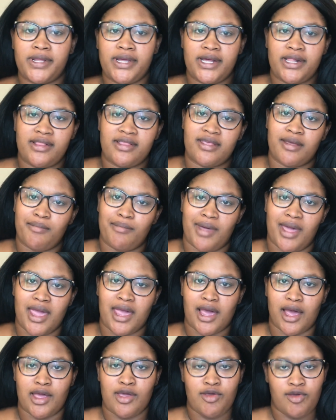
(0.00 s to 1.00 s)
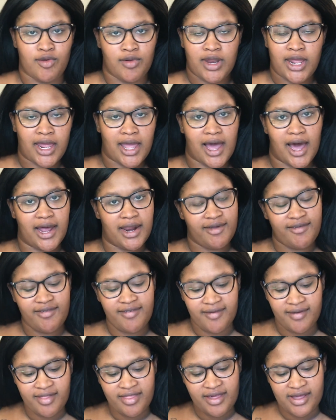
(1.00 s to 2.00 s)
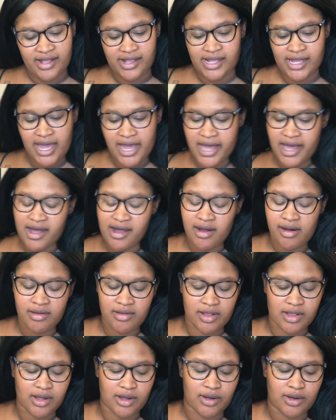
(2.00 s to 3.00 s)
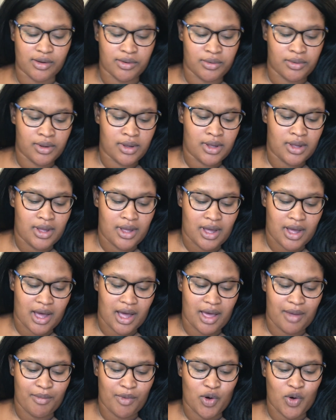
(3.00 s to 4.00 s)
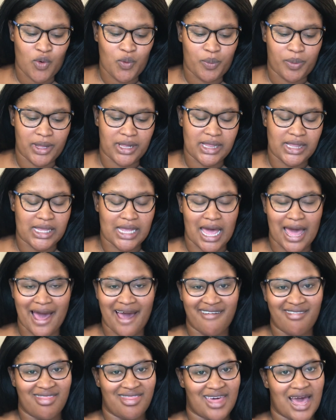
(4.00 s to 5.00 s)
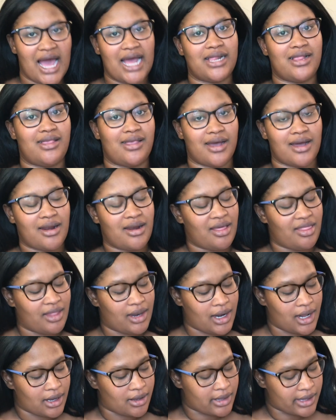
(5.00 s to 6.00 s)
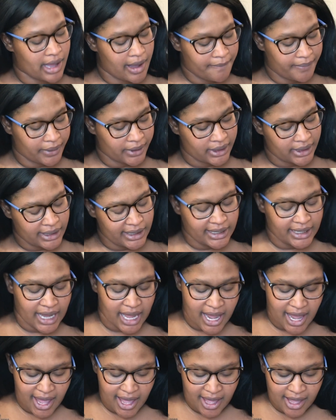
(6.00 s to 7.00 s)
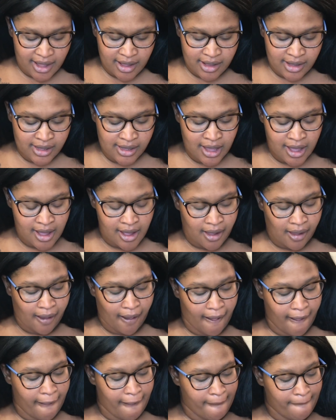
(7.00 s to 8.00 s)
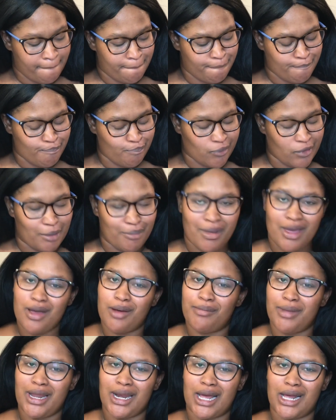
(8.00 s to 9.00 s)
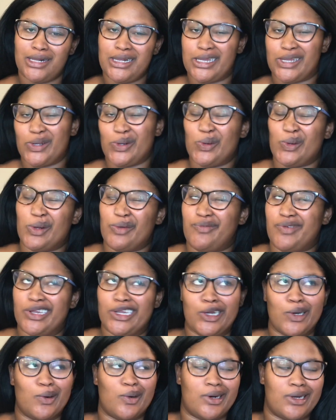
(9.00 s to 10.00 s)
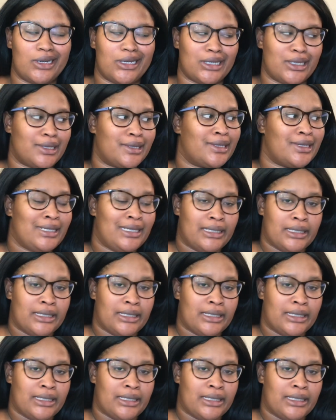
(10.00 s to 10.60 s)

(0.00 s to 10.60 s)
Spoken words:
plan to make a unit out of this hair, so I'm hoping to have that done in the next couple of days. May or may not do a video on it.